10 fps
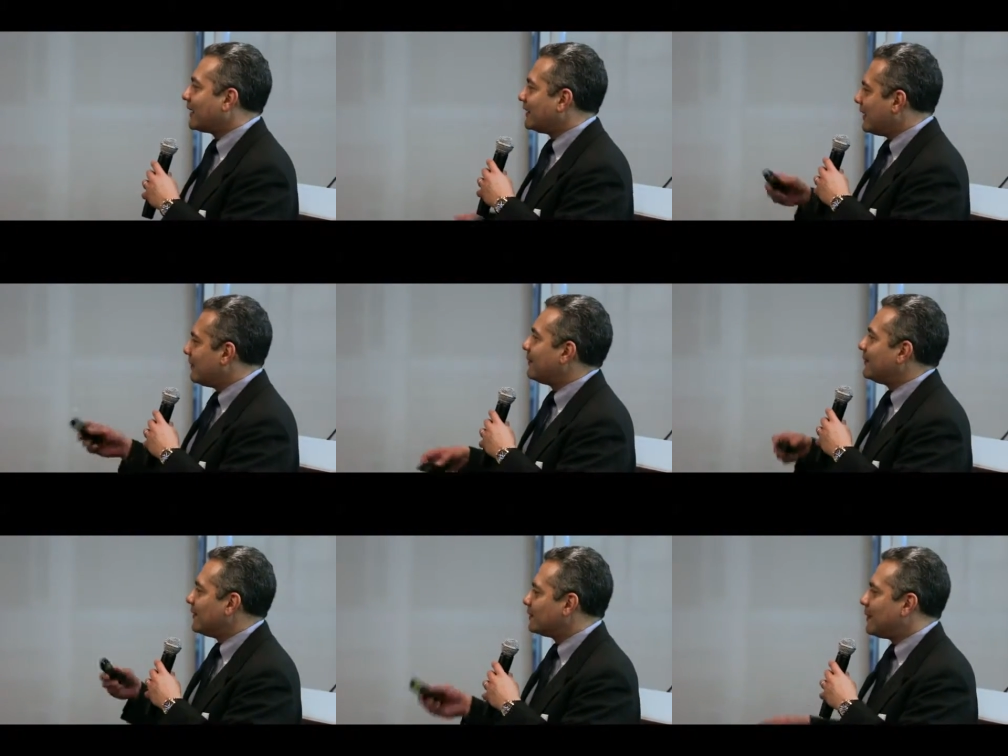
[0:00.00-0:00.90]
and then
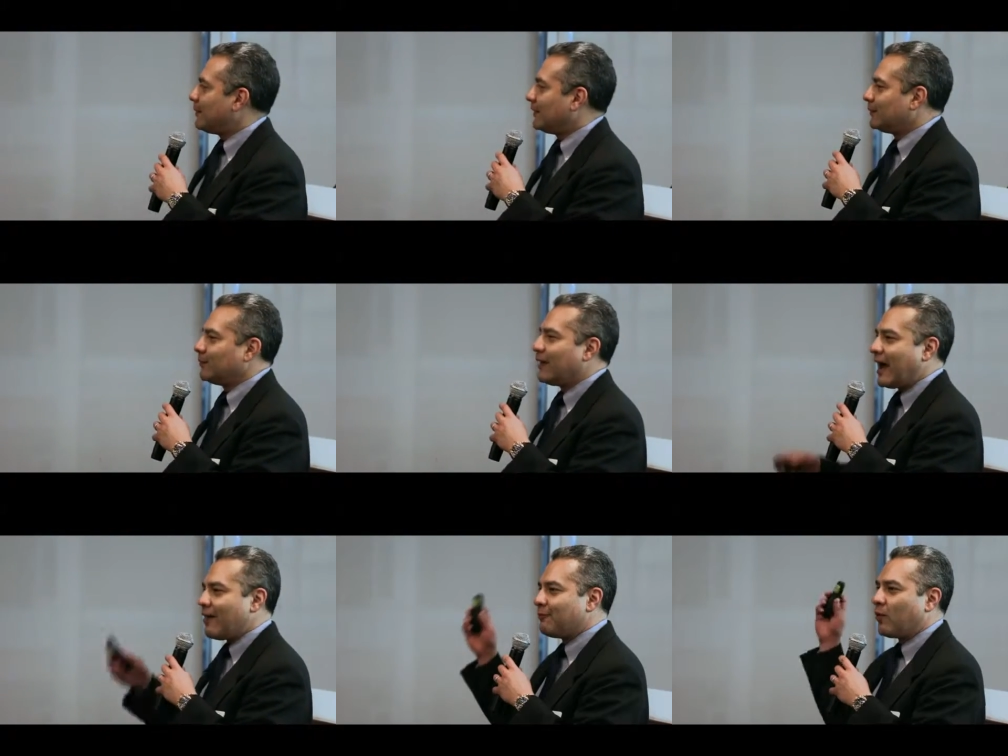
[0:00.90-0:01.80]
as people
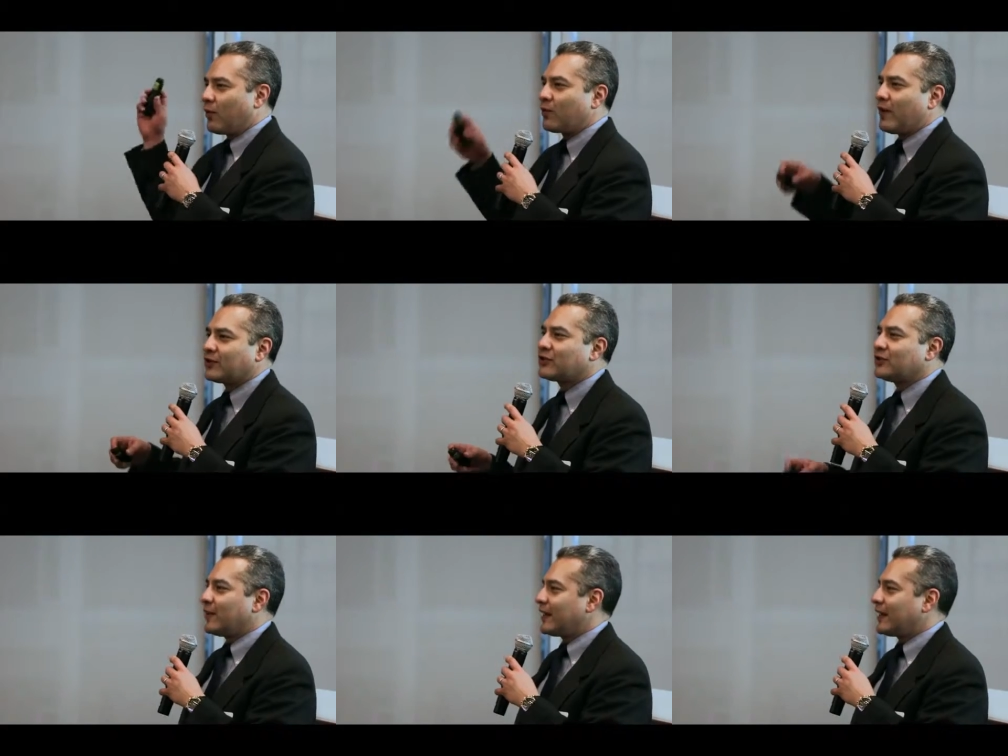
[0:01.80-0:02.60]
have more questions,